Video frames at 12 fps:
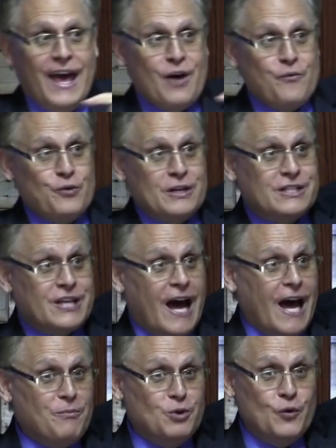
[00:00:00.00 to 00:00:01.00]
Every
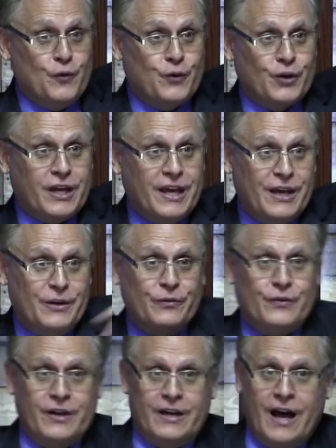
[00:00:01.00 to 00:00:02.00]
time you
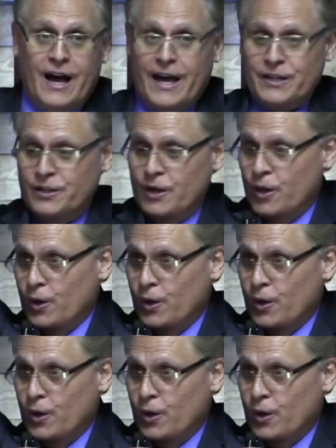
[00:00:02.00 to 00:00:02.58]
forgive, God.